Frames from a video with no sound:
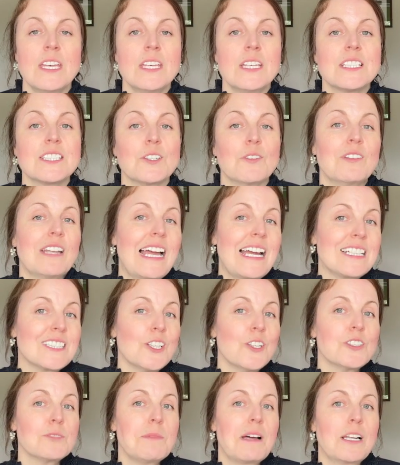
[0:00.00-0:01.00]
So
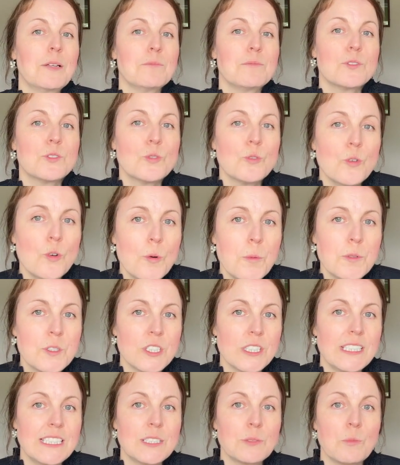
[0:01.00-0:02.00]
lactose
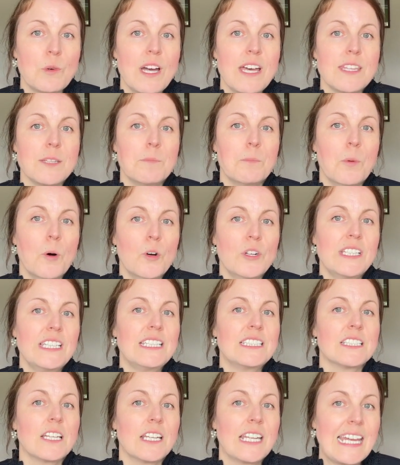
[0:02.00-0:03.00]
malabsorption is where the body
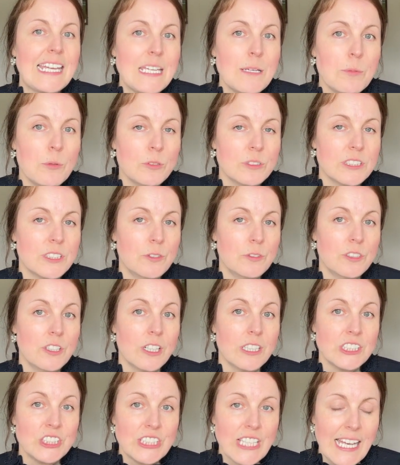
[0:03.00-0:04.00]
is unable to
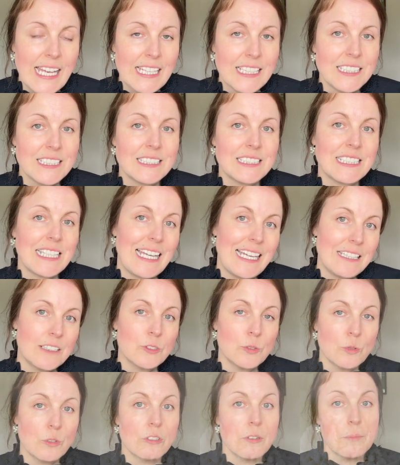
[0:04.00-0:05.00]
digest and
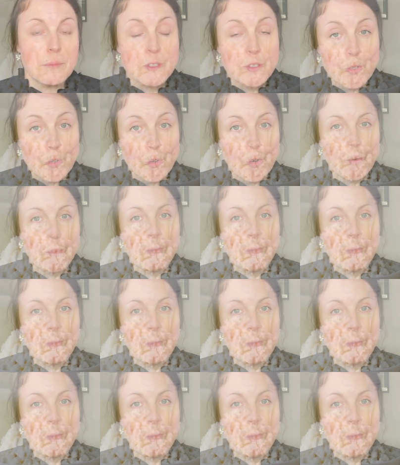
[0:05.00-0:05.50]
or absorb